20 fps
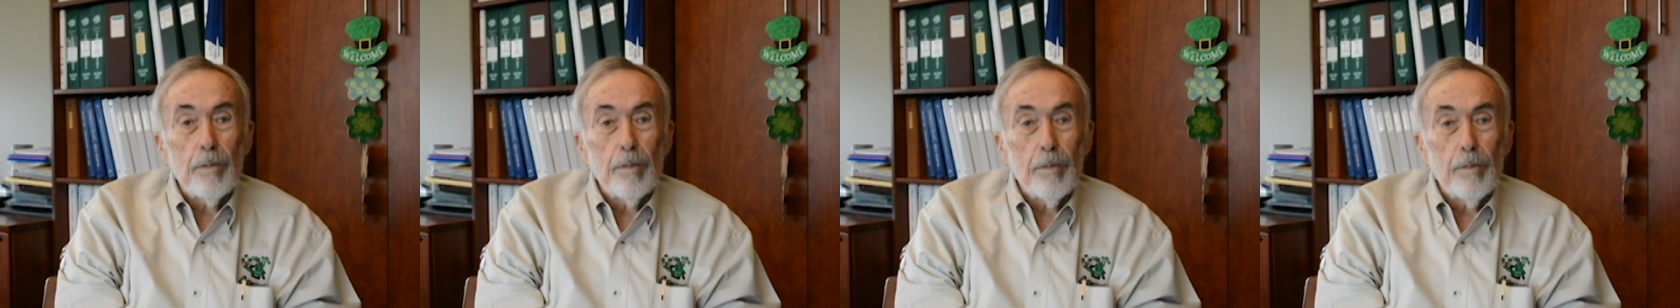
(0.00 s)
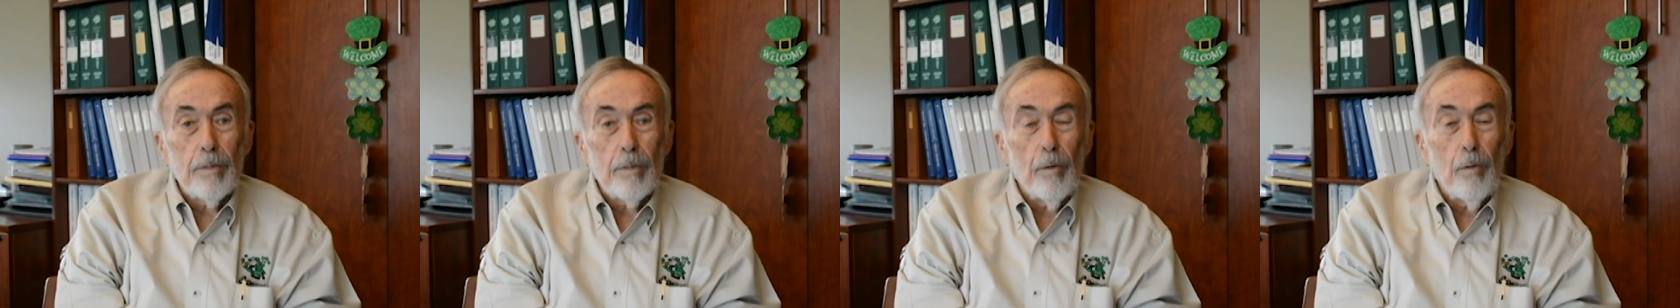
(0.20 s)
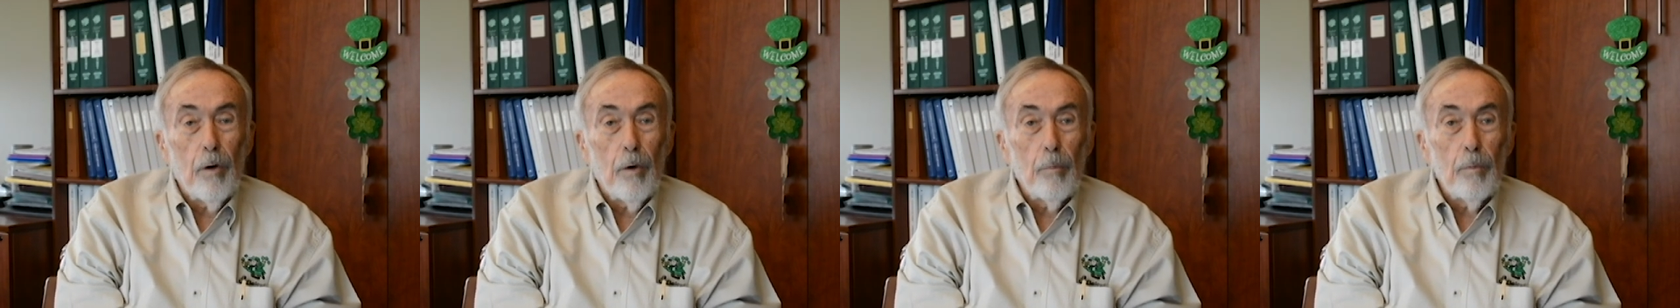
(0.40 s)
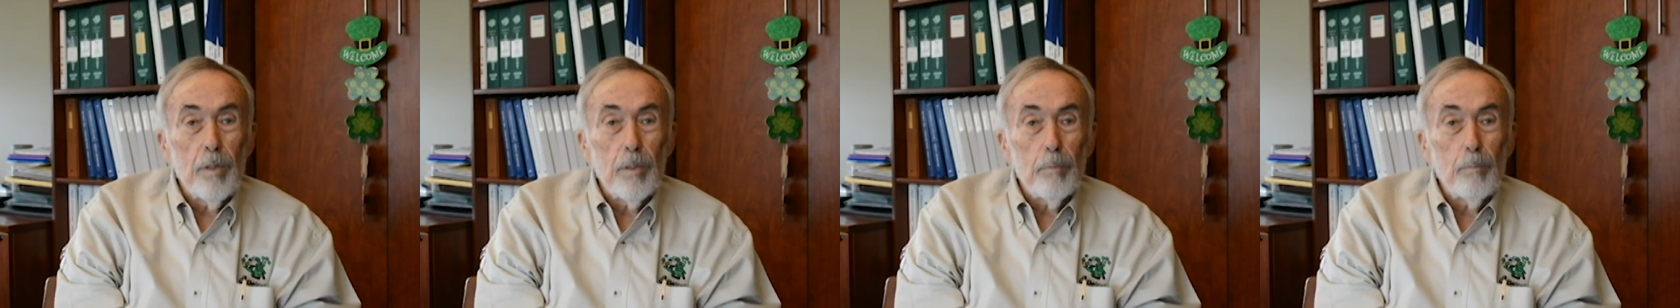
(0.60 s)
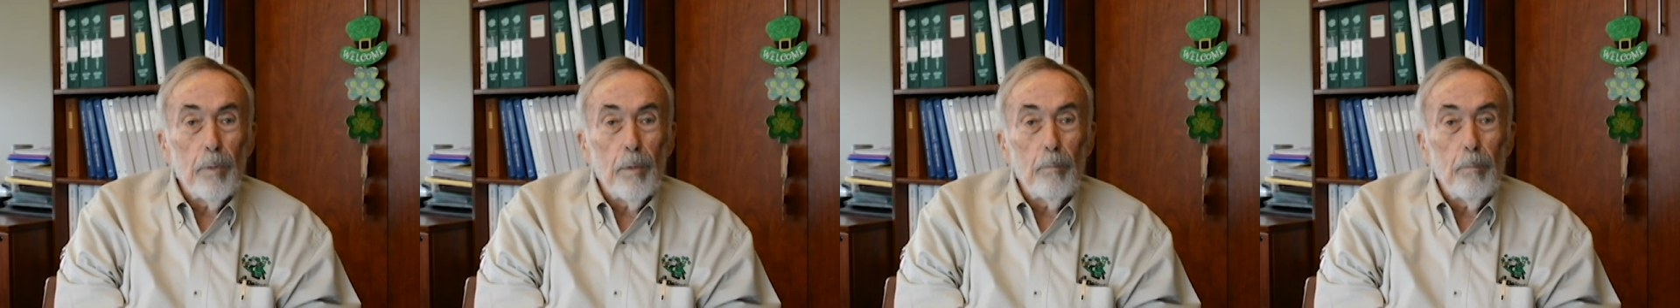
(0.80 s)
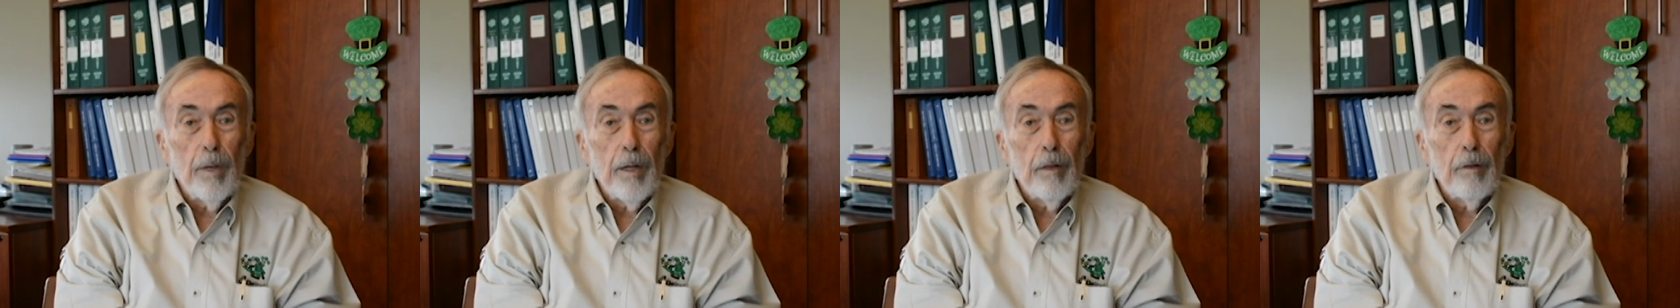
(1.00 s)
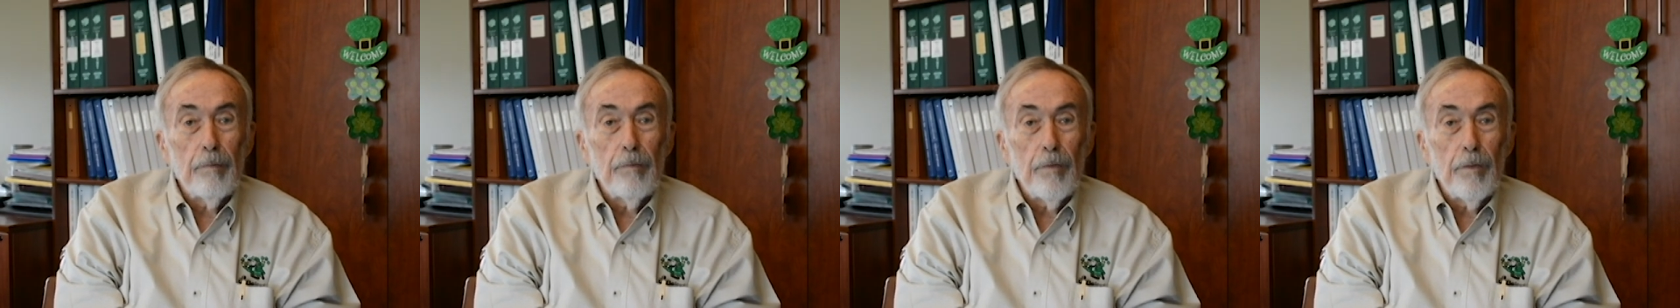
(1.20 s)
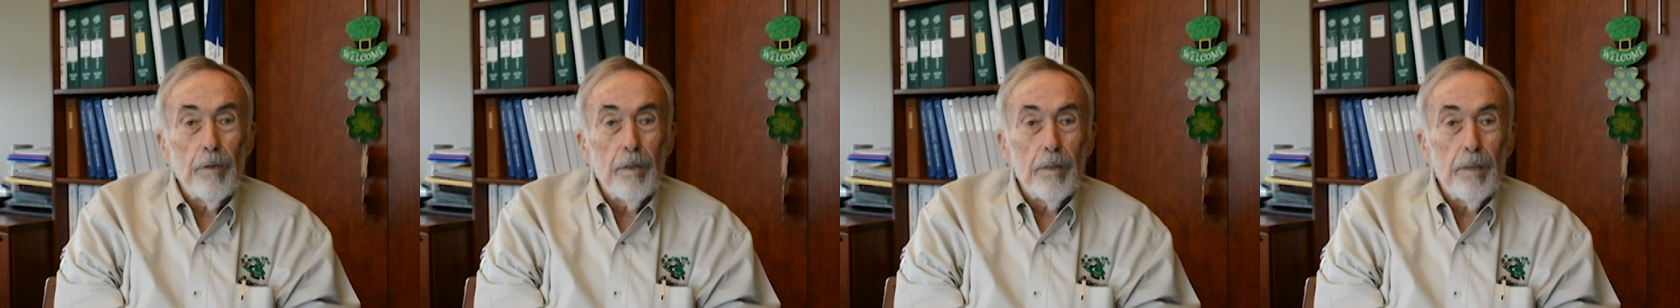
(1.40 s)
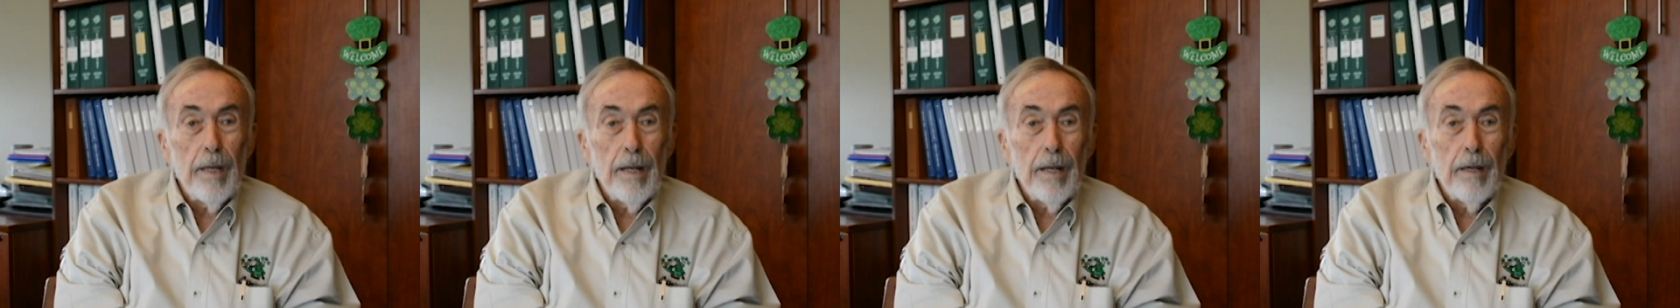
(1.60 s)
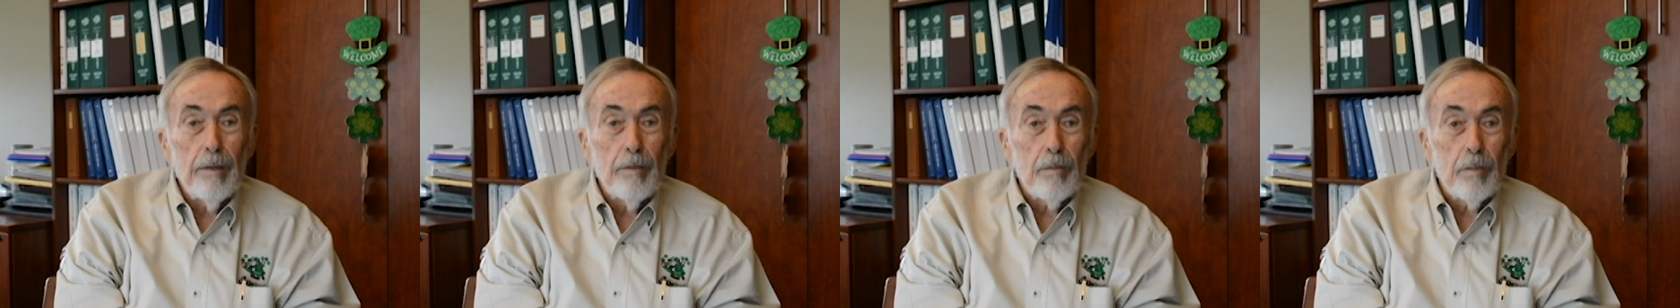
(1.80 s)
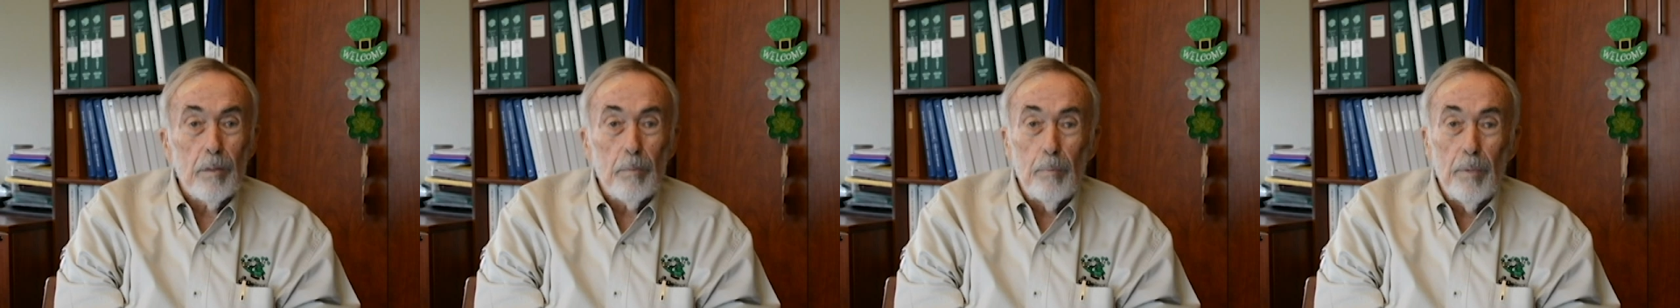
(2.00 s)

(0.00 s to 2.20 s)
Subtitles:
So always prepare for the downs,